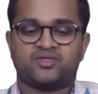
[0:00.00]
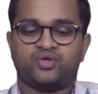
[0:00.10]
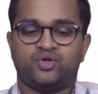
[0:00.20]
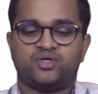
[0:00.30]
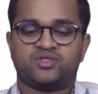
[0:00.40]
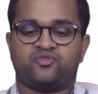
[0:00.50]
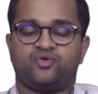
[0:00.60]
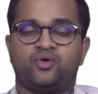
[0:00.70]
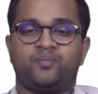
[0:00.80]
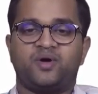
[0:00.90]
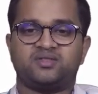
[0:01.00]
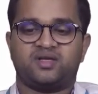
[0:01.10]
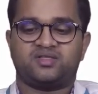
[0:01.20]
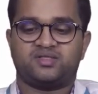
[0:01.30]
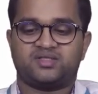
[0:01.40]
A solution of 2%
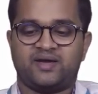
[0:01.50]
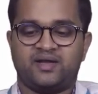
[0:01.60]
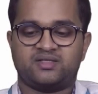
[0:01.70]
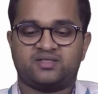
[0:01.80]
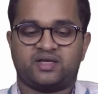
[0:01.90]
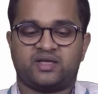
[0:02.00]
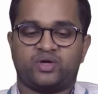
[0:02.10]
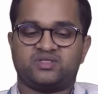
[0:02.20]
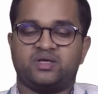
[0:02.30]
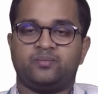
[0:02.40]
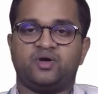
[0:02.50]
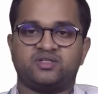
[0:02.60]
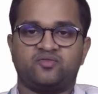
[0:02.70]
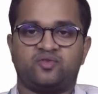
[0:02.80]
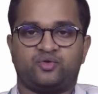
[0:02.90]
Cidex requires
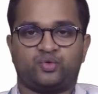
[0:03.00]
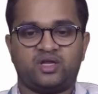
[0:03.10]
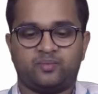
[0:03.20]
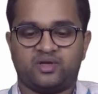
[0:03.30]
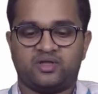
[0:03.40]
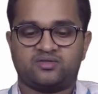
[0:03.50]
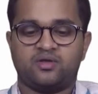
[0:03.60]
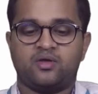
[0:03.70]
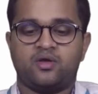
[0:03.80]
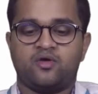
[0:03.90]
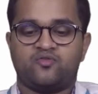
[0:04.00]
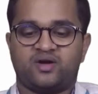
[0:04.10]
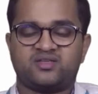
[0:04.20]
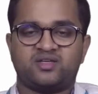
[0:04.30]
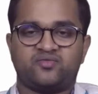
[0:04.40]
immersion for 20 minutes
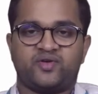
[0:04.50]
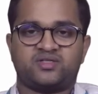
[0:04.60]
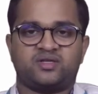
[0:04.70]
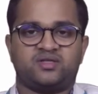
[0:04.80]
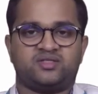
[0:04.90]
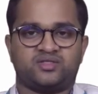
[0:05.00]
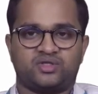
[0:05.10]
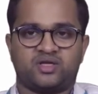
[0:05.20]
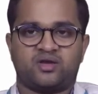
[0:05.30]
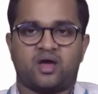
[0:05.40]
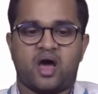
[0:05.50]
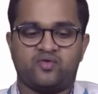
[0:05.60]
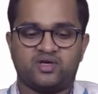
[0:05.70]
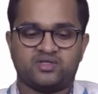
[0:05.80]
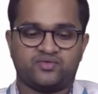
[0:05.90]
for disinfection and 6 to 10
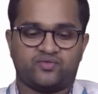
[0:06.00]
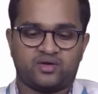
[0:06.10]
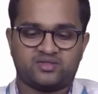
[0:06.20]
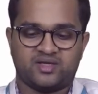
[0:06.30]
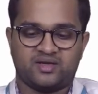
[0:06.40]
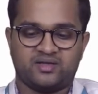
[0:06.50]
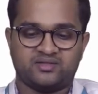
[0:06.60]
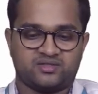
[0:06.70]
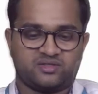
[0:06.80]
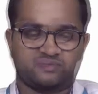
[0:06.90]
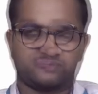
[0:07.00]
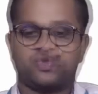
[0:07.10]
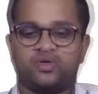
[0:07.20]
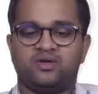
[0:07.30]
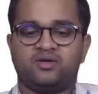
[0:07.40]
hours for sterilization.
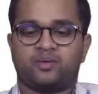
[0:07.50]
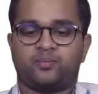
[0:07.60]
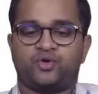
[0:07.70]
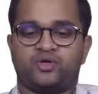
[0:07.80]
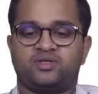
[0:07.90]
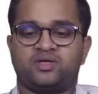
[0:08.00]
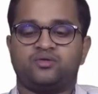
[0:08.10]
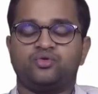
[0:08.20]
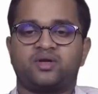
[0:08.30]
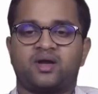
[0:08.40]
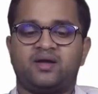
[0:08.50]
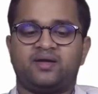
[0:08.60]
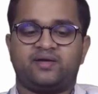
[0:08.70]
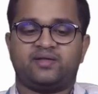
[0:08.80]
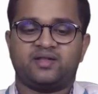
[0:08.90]
Stonell reported that
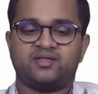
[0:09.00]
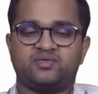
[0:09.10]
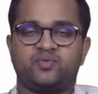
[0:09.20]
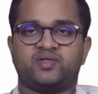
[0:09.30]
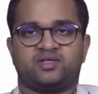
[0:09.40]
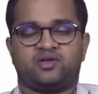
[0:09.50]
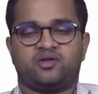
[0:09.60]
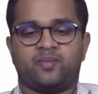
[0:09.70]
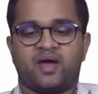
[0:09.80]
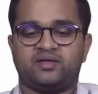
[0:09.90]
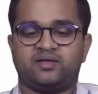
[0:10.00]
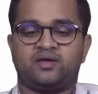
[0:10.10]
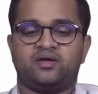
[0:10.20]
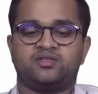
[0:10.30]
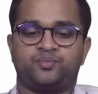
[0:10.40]
glutaraldehyde kills vegetative
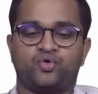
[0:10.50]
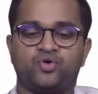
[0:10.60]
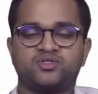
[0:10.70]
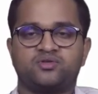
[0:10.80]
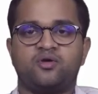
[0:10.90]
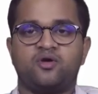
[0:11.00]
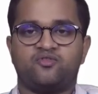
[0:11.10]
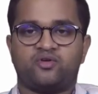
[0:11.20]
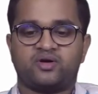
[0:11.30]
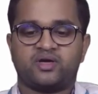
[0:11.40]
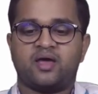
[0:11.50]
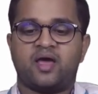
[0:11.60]
bacteria, spores, fungi